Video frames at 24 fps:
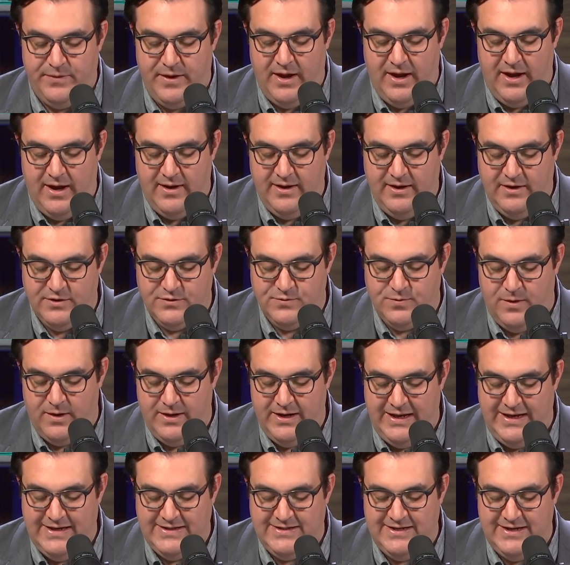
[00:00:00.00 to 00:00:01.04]
Here's one.
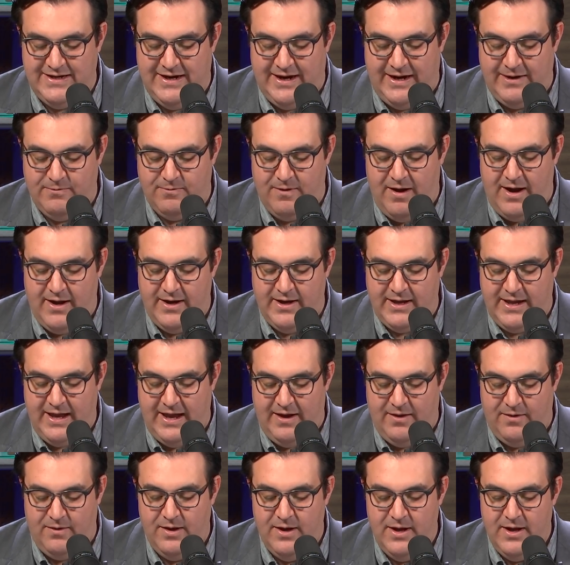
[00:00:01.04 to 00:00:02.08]
Isn't it ironic
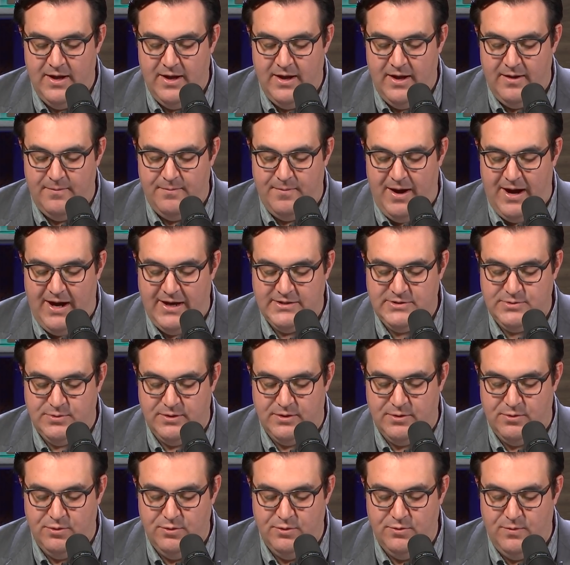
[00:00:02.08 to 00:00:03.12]
how Hamas
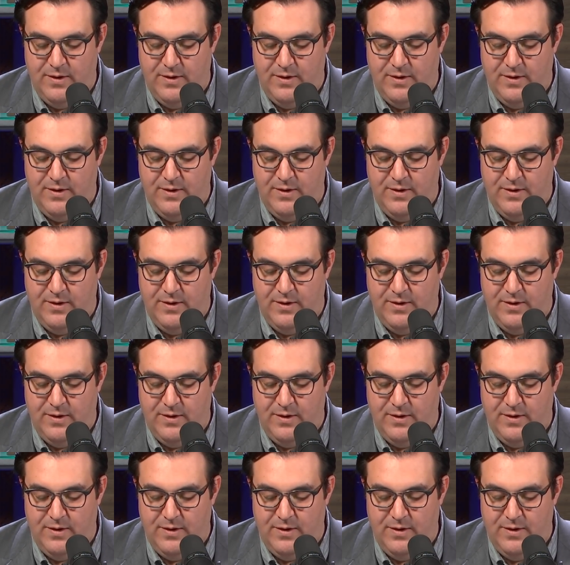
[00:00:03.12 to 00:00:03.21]
with crude